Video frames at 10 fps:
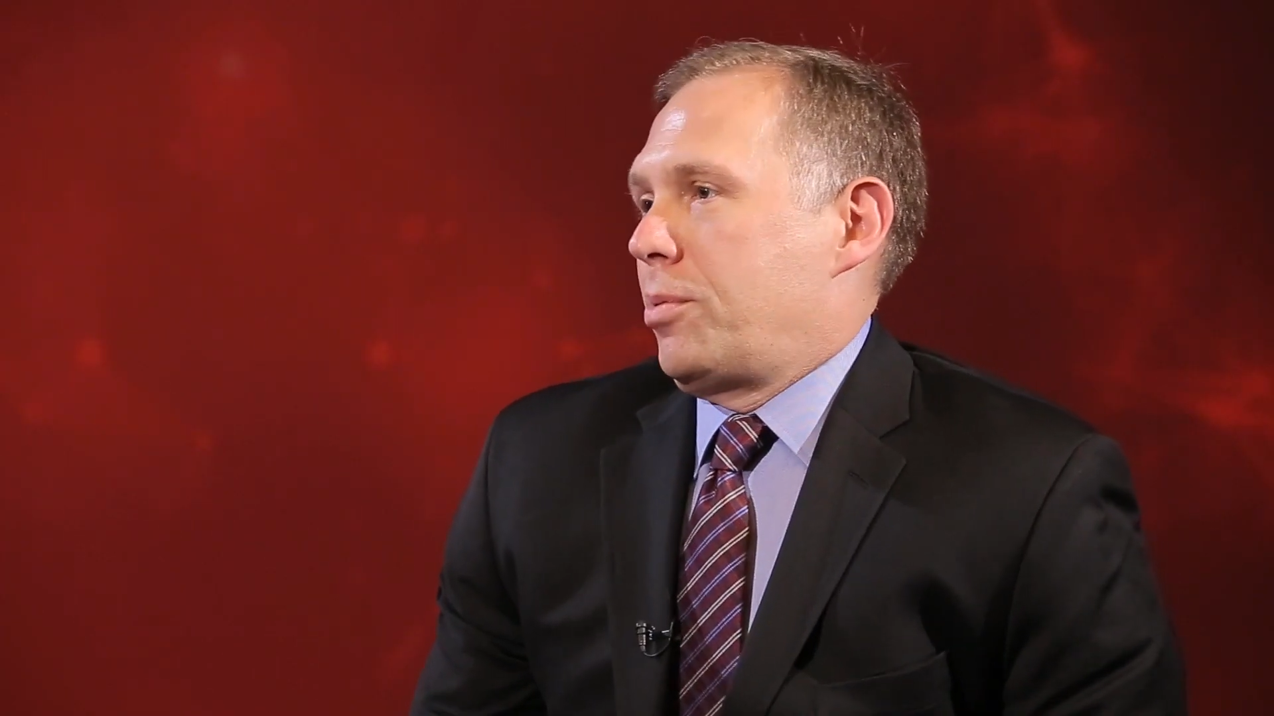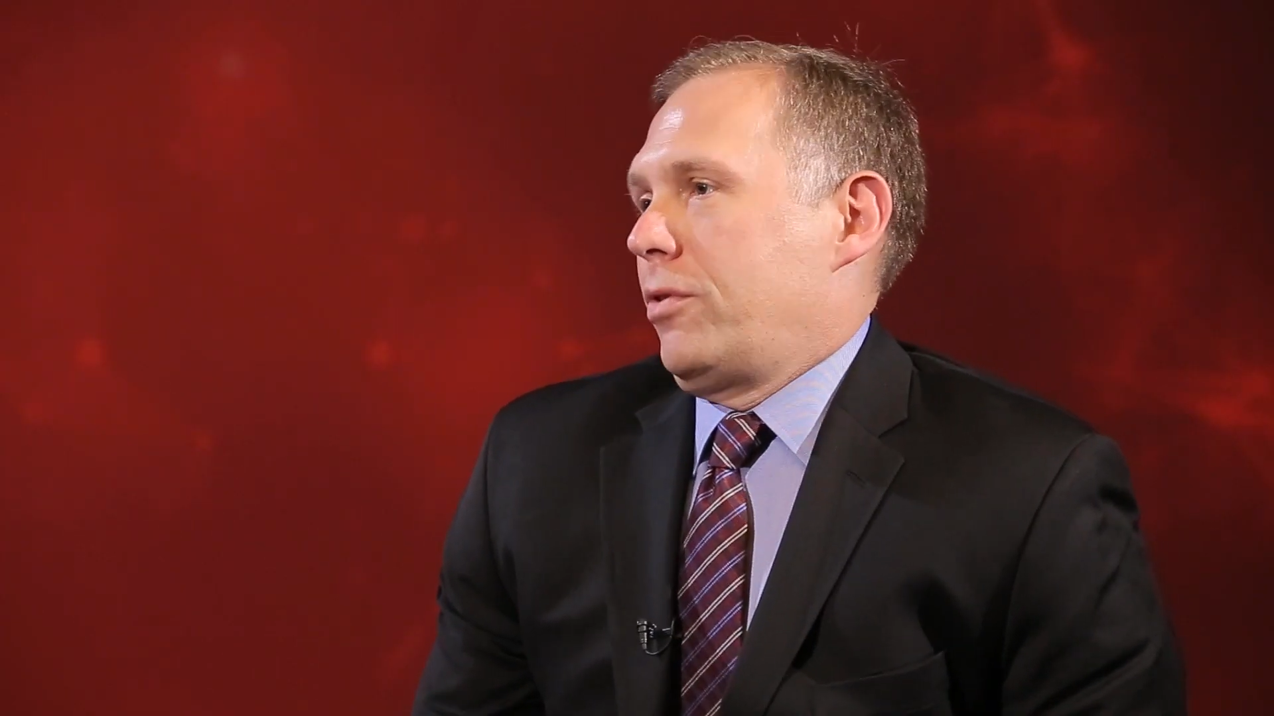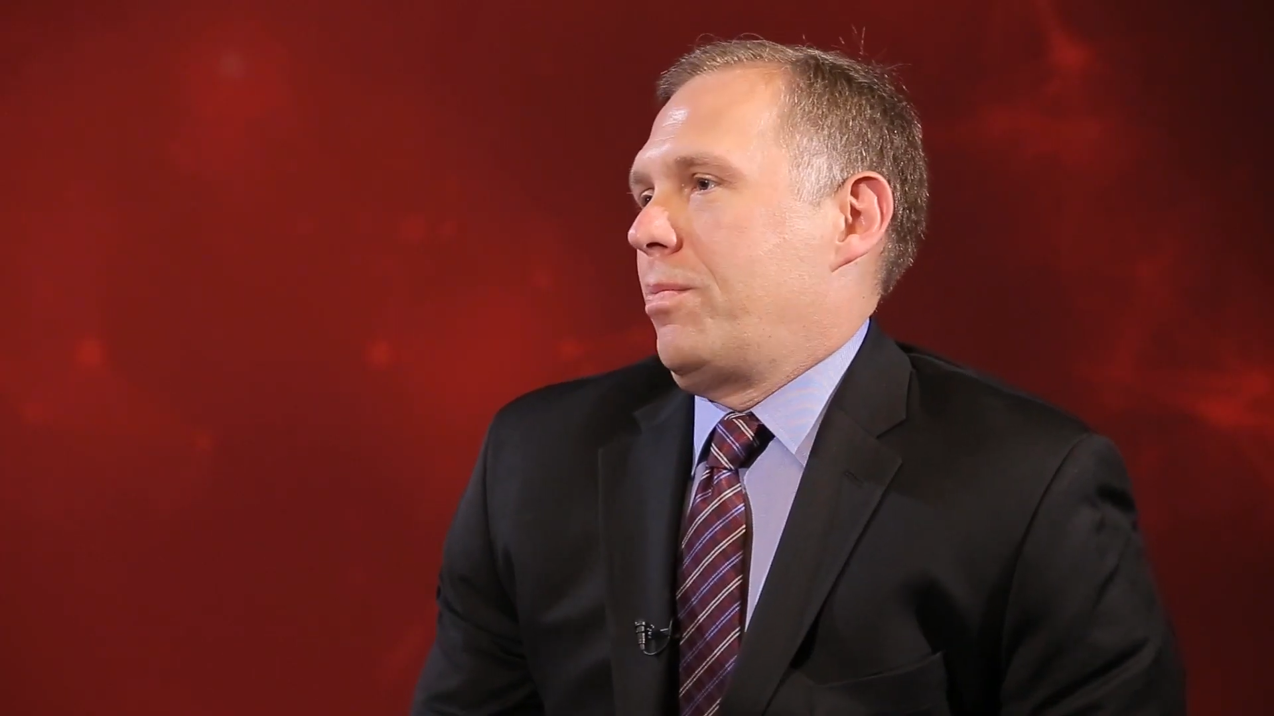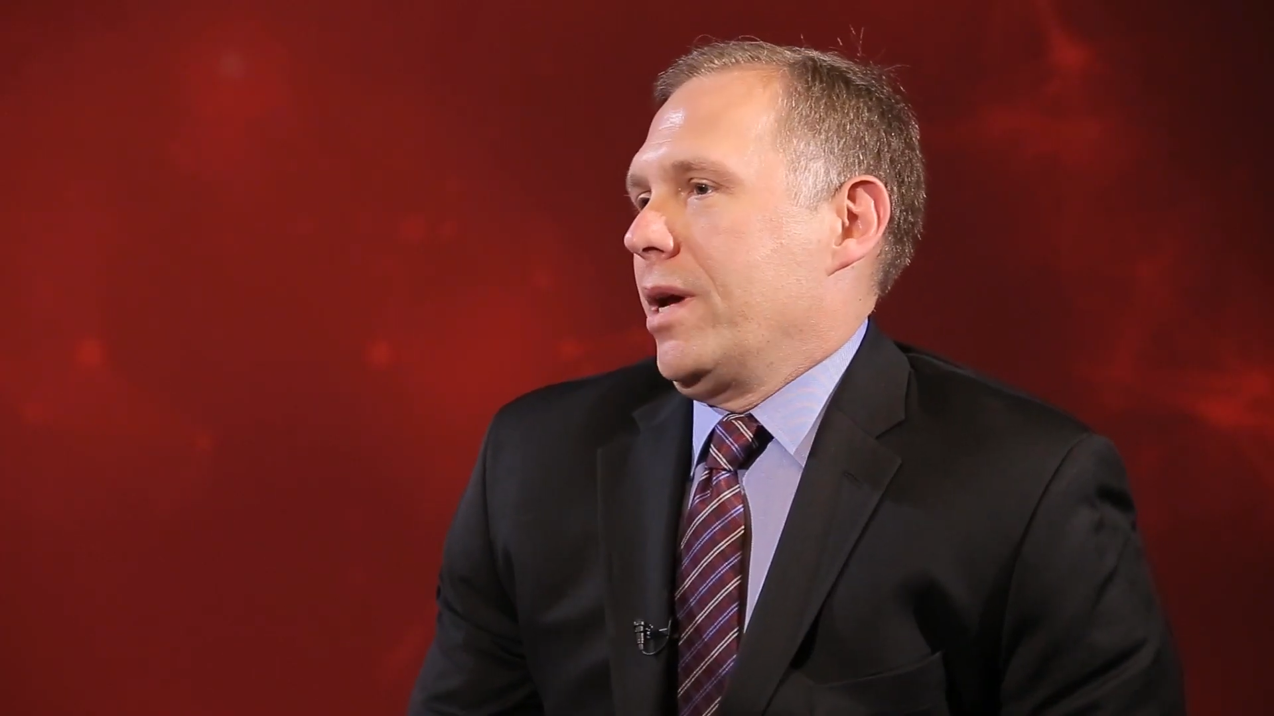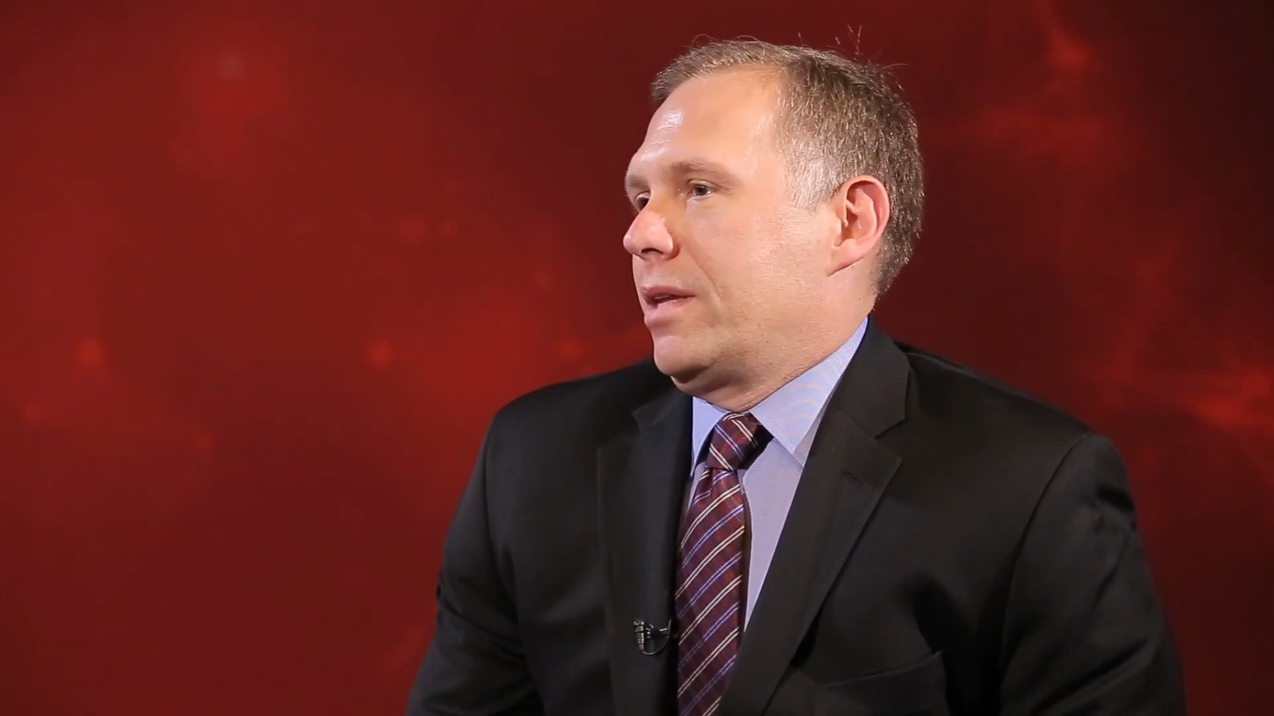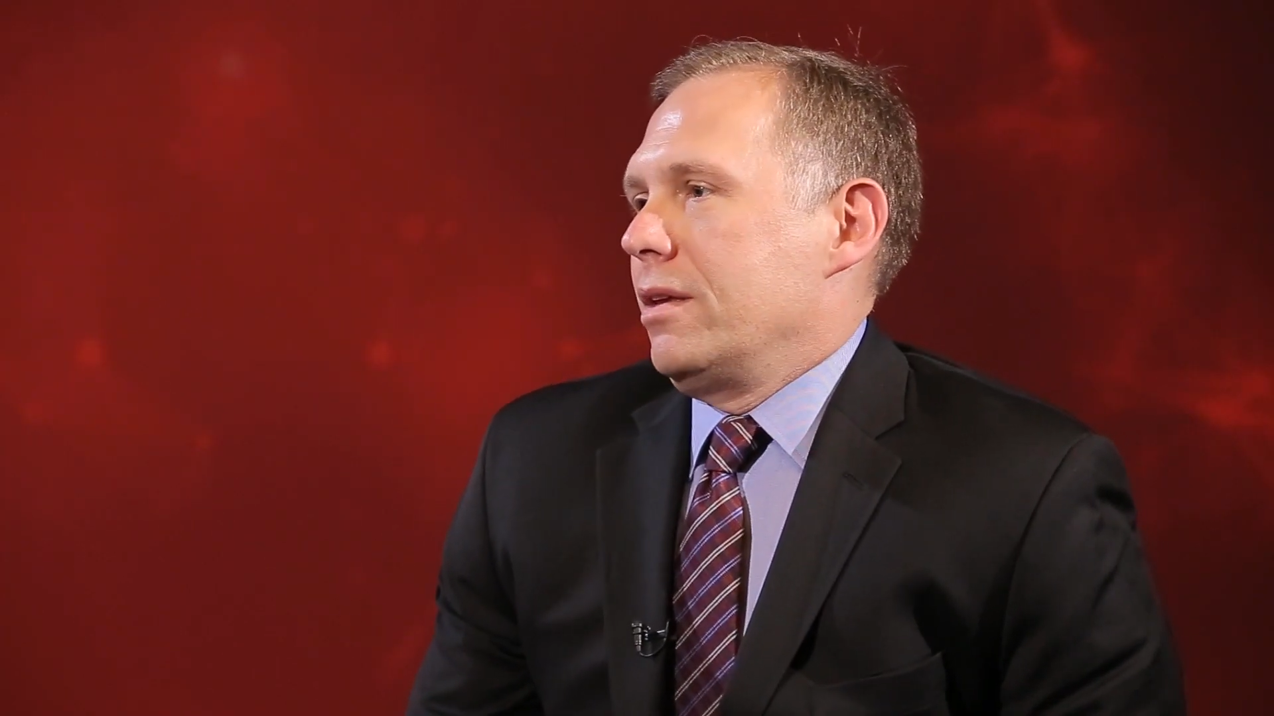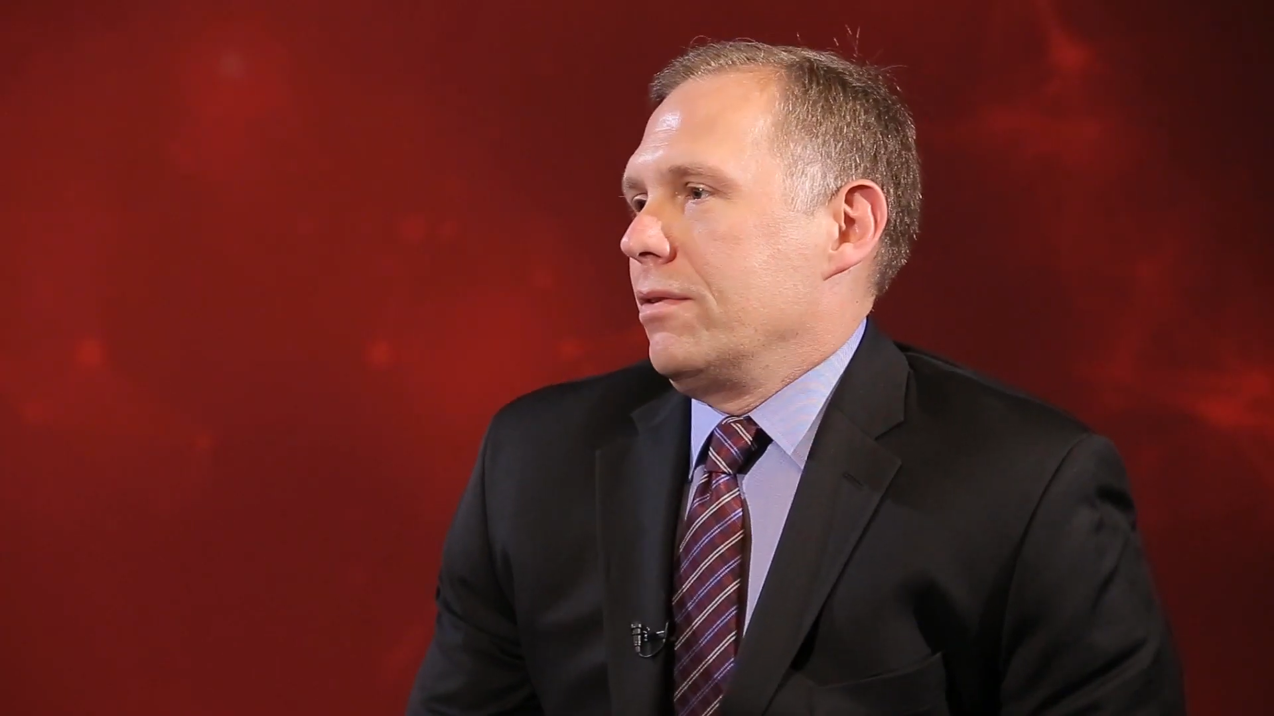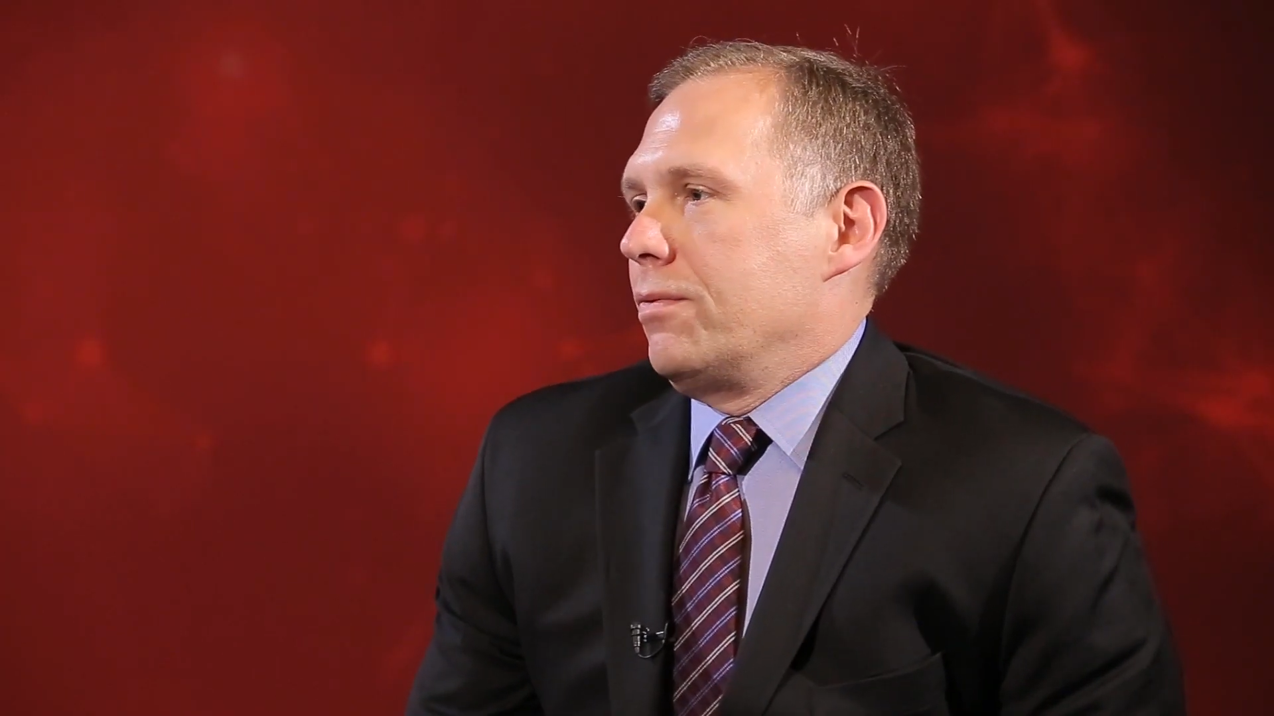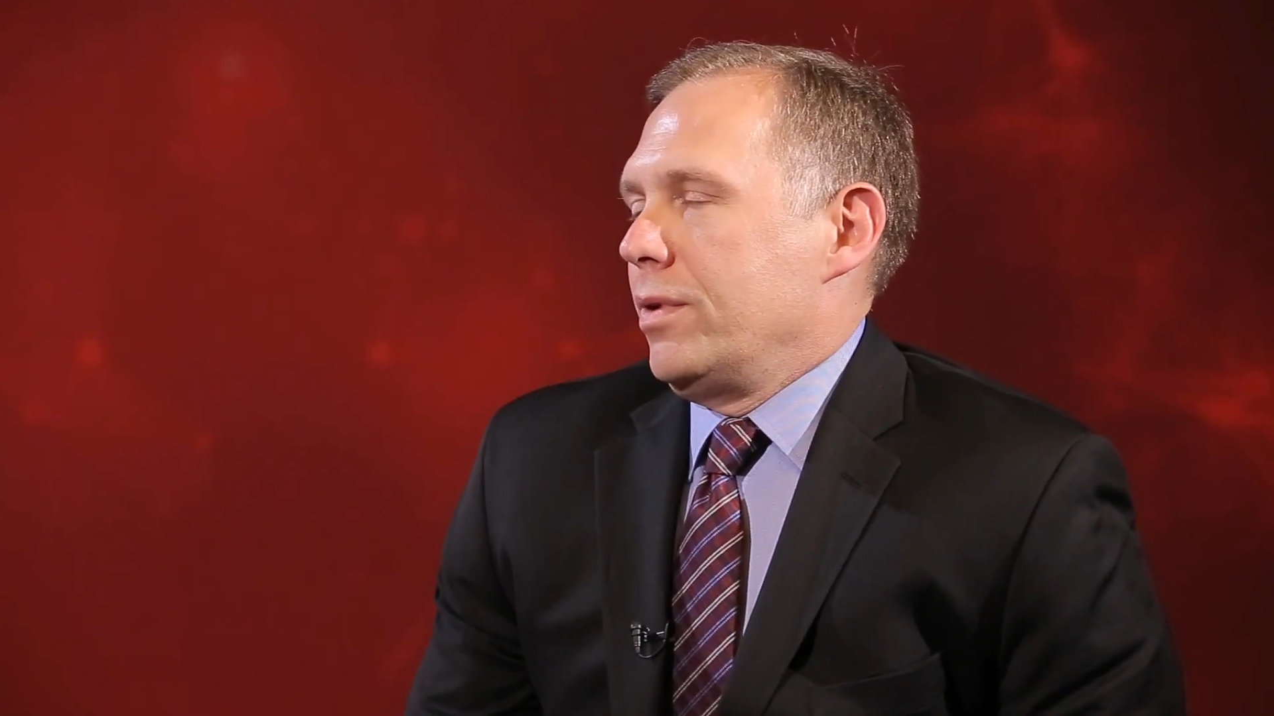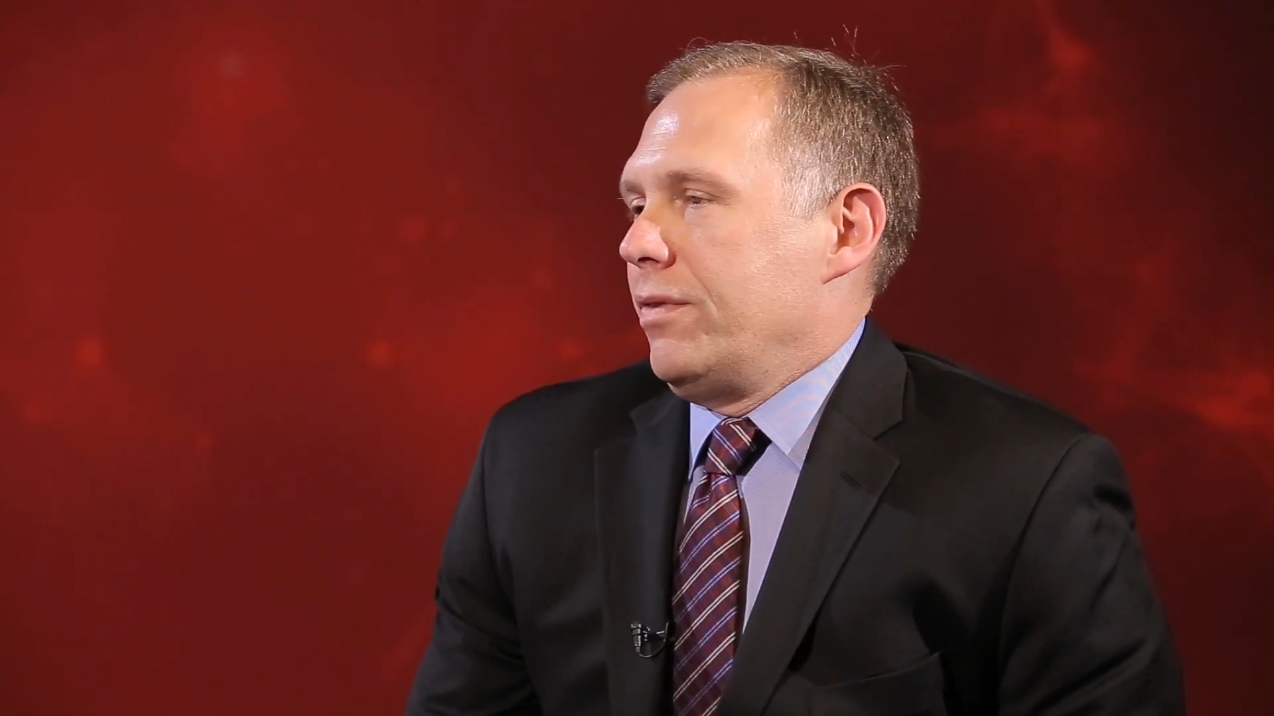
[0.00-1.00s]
perspective,